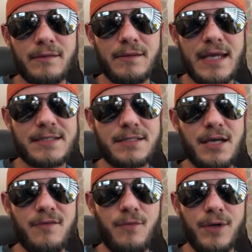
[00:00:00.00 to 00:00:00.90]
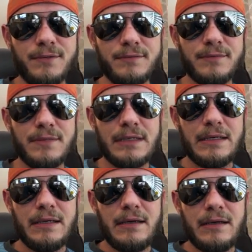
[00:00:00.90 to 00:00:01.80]
that's a tough one.
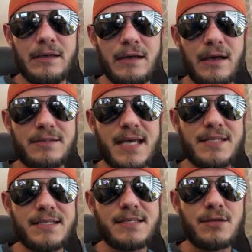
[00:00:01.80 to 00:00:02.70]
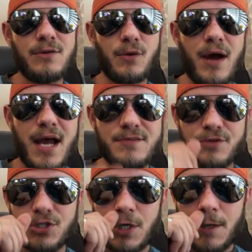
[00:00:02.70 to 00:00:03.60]
Texas is on the rise for
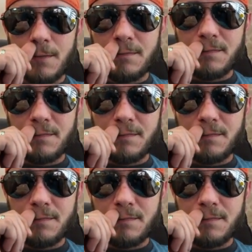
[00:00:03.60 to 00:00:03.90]
sure.